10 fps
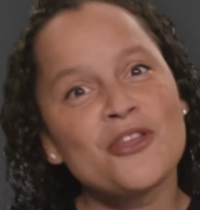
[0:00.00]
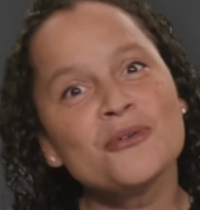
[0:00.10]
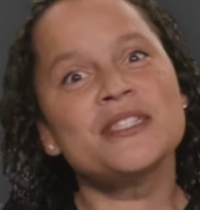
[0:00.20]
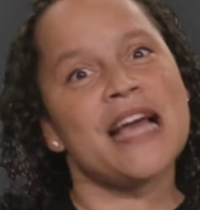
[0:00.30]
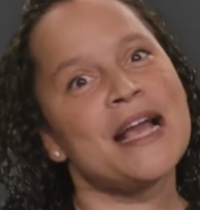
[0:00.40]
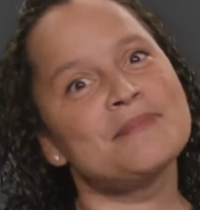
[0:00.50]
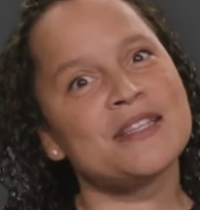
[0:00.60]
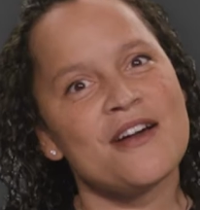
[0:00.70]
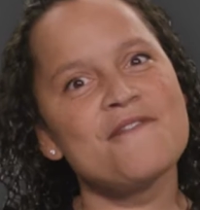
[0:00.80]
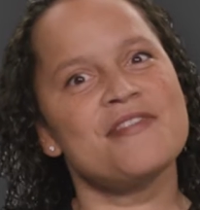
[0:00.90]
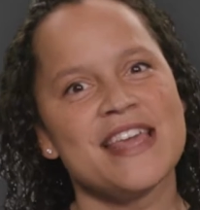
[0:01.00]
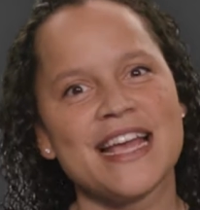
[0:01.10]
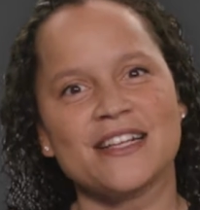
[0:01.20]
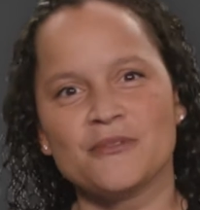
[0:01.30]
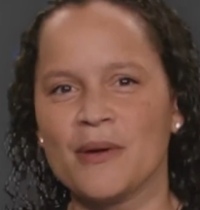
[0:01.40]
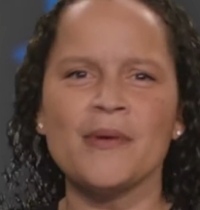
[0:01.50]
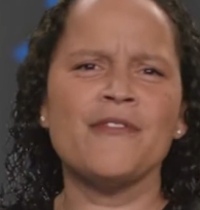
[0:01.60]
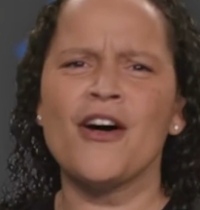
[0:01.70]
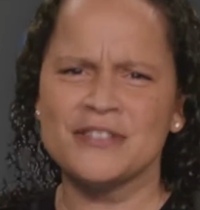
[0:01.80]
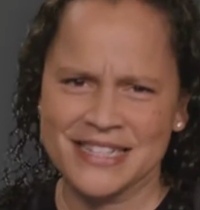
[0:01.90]
Those types of things, right?
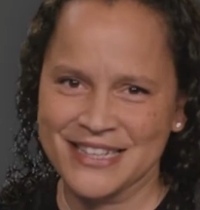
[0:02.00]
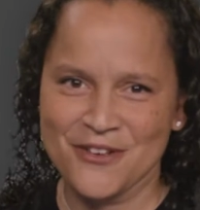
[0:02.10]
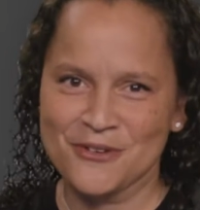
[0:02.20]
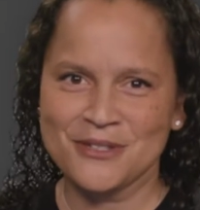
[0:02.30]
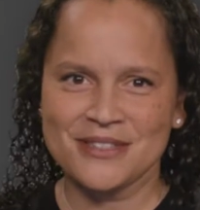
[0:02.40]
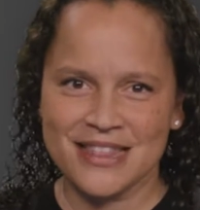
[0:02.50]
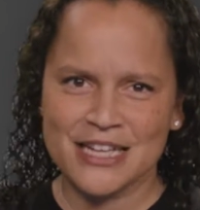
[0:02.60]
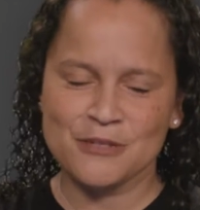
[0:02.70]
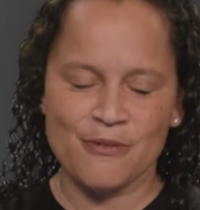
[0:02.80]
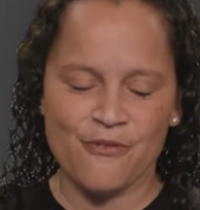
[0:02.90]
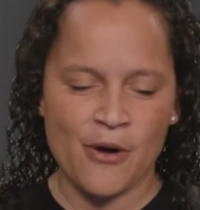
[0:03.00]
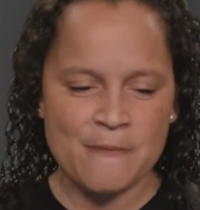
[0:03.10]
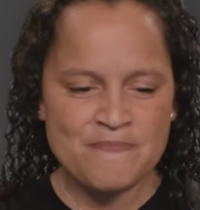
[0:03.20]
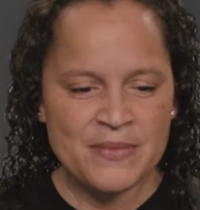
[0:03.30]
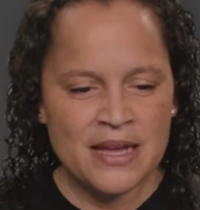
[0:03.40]
We've all seen those things before.